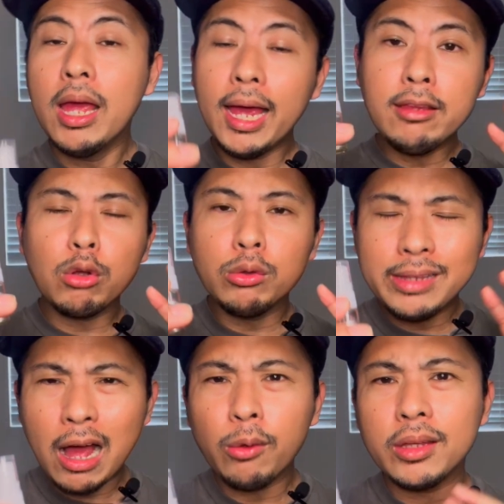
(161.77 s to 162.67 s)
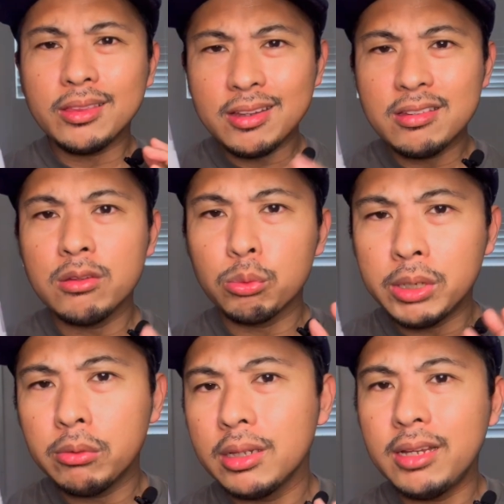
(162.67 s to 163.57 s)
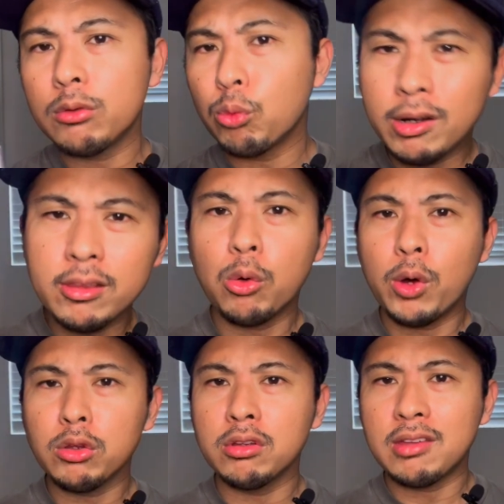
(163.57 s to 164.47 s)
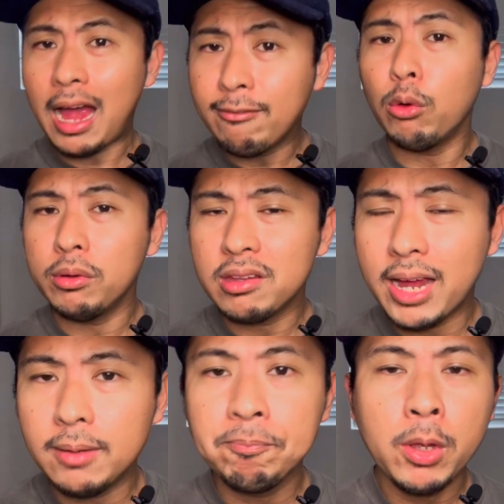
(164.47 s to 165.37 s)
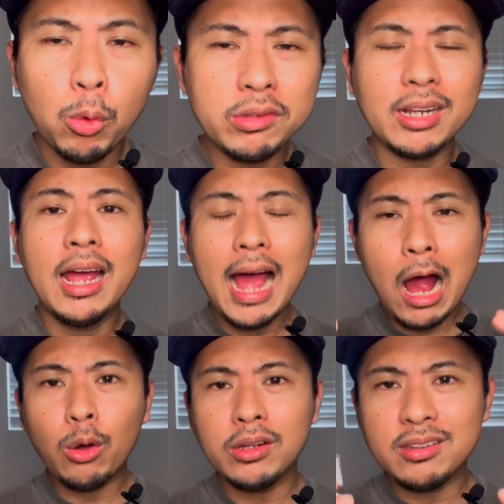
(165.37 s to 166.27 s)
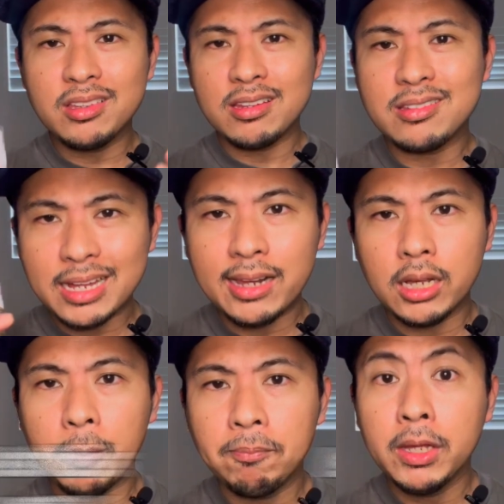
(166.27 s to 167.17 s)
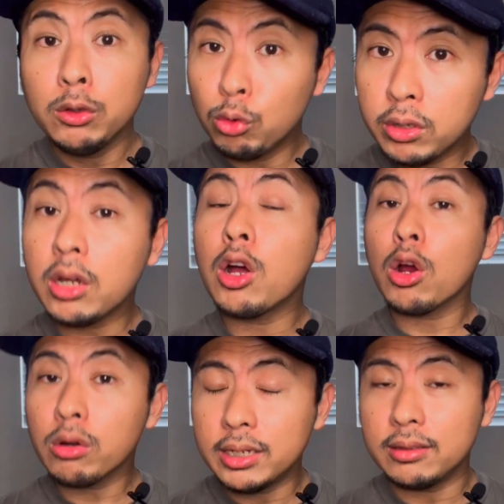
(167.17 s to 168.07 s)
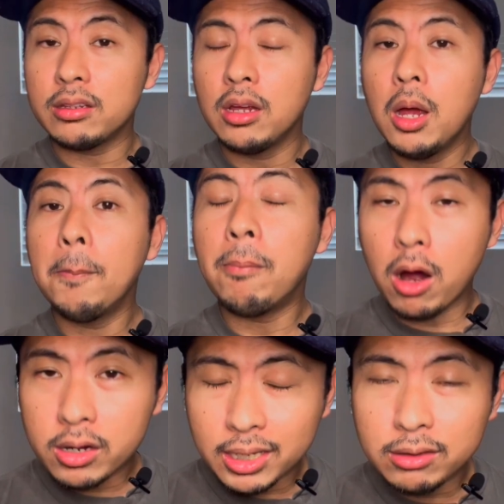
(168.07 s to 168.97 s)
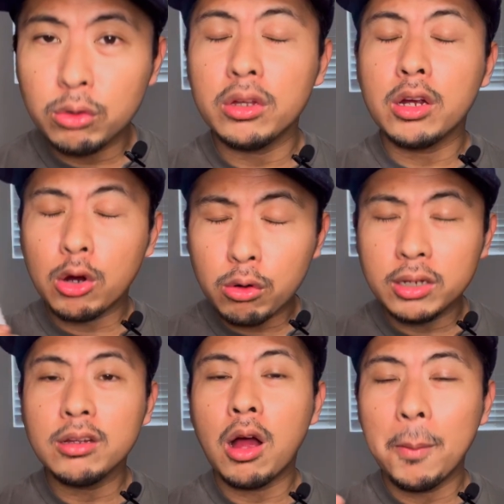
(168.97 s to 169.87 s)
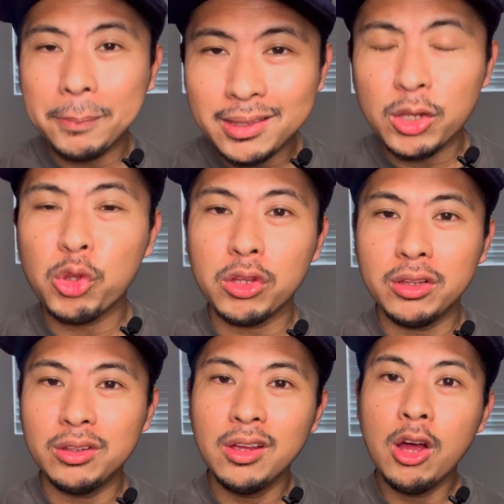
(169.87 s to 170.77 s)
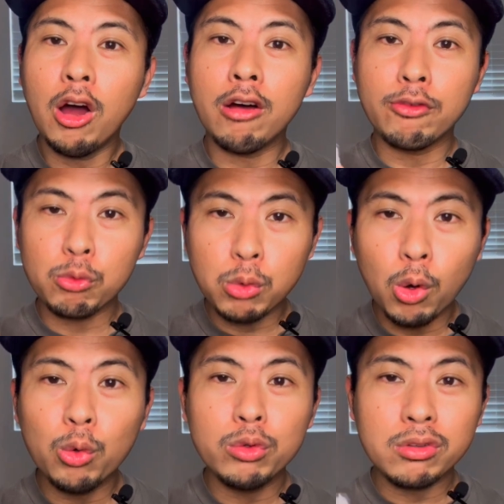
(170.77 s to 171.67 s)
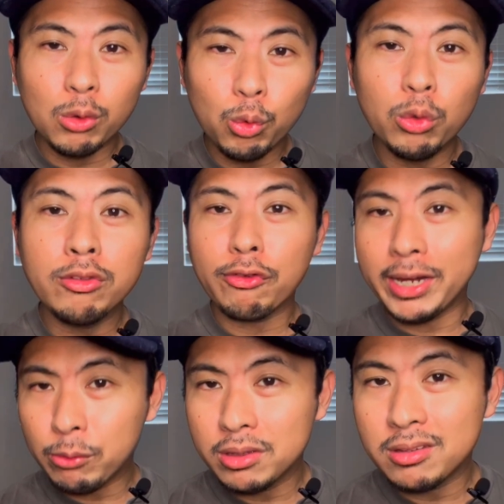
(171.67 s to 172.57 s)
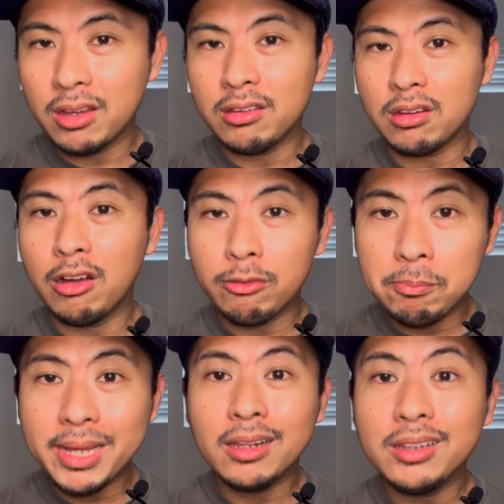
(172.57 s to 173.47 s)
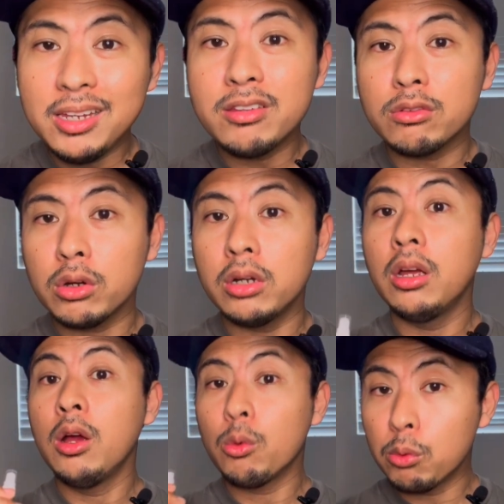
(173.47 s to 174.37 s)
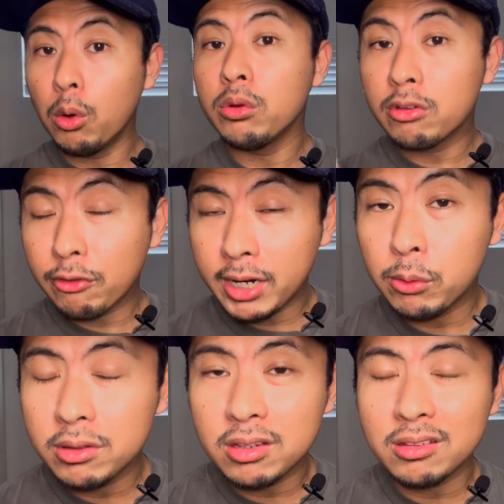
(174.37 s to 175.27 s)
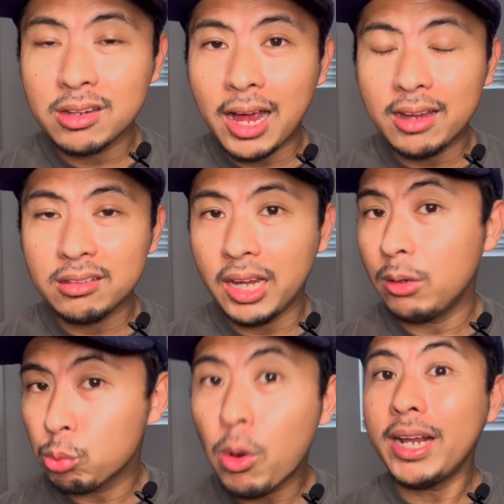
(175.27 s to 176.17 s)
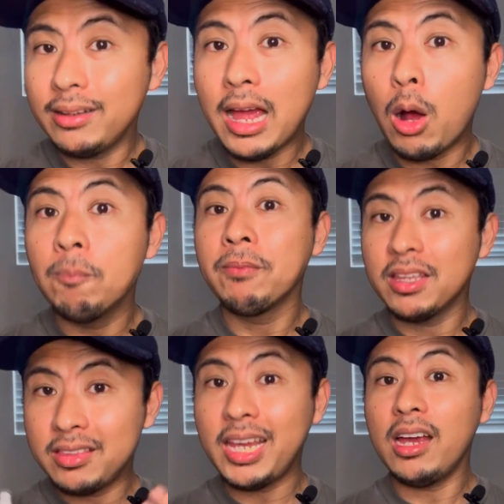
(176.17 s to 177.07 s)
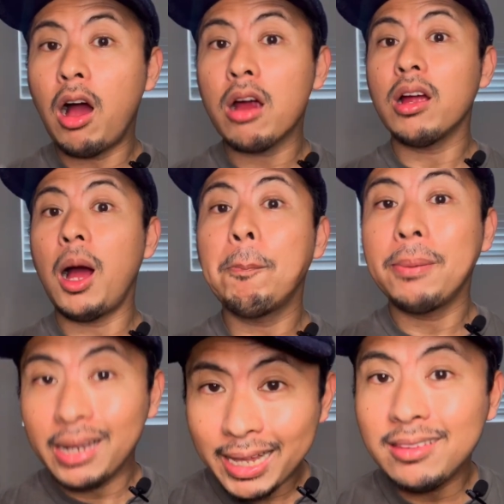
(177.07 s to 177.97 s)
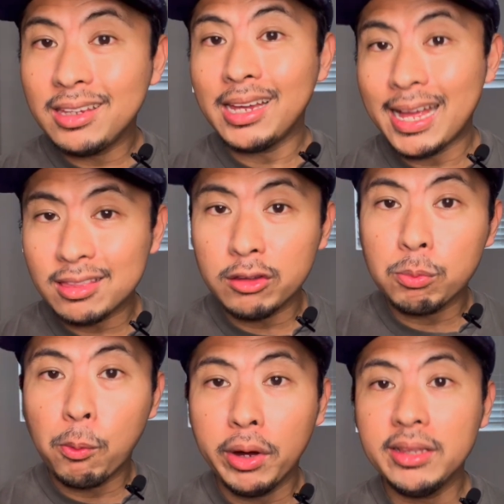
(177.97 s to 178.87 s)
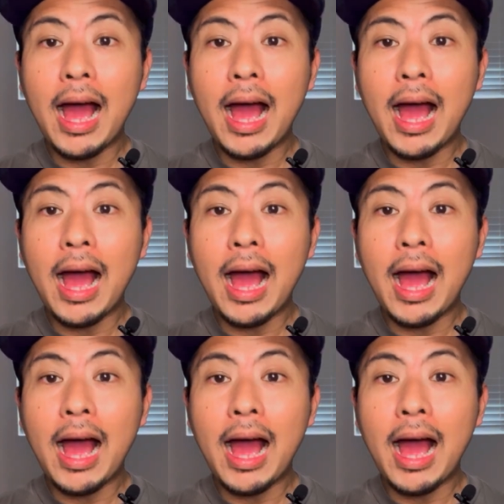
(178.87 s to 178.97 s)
And so now that this is re-released, one of the questions I've always had was that how does this stand up to the current market, to the current competition of rose oud fragrances, of Middle Eastern rose fragrances, guys? And right now they are aplenty at this point.